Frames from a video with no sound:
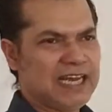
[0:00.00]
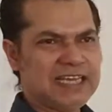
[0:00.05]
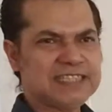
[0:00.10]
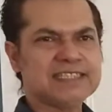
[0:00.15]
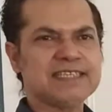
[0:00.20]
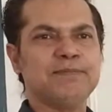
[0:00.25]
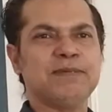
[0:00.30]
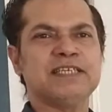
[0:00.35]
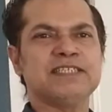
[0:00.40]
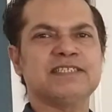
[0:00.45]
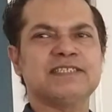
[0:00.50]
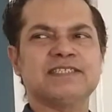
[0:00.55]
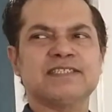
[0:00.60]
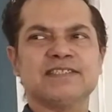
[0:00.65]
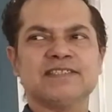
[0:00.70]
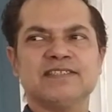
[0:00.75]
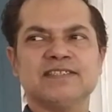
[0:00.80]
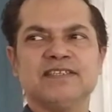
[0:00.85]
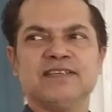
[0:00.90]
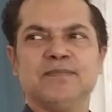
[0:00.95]
SMS.
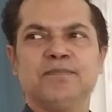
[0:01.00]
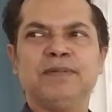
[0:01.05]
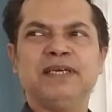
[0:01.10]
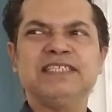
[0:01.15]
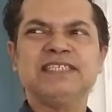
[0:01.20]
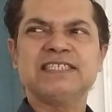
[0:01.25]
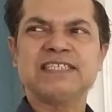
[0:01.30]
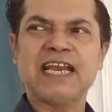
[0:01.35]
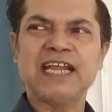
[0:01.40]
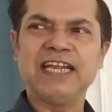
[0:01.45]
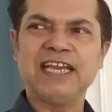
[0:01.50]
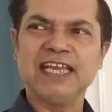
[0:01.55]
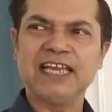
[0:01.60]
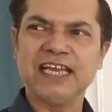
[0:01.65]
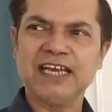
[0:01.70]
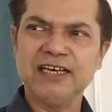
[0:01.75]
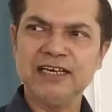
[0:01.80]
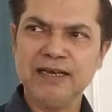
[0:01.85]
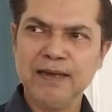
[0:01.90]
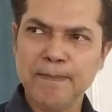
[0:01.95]
Means sending
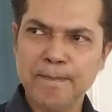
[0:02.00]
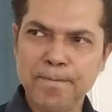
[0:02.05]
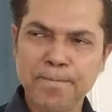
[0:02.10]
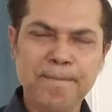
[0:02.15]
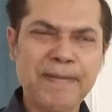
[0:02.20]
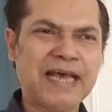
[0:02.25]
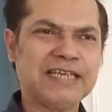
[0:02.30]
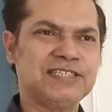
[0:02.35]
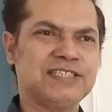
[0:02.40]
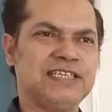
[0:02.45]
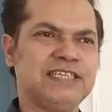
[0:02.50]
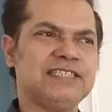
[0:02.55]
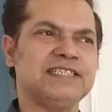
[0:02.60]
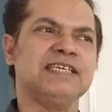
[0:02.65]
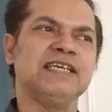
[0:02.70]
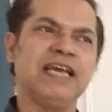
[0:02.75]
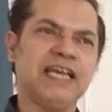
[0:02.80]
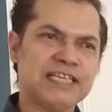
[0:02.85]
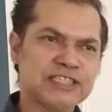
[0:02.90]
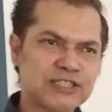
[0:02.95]
a
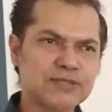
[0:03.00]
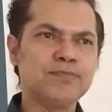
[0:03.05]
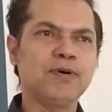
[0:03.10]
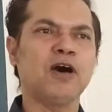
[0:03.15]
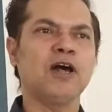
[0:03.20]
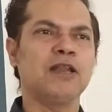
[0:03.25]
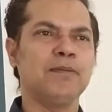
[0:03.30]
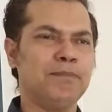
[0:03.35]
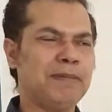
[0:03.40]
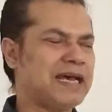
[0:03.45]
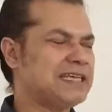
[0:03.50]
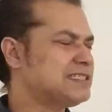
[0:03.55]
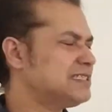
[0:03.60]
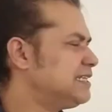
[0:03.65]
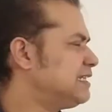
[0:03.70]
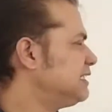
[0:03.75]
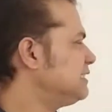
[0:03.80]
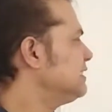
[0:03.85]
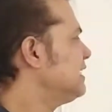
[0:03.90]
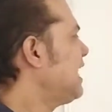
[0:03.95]
message, a small
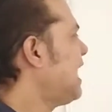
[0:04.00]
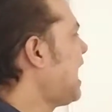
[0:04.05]
message,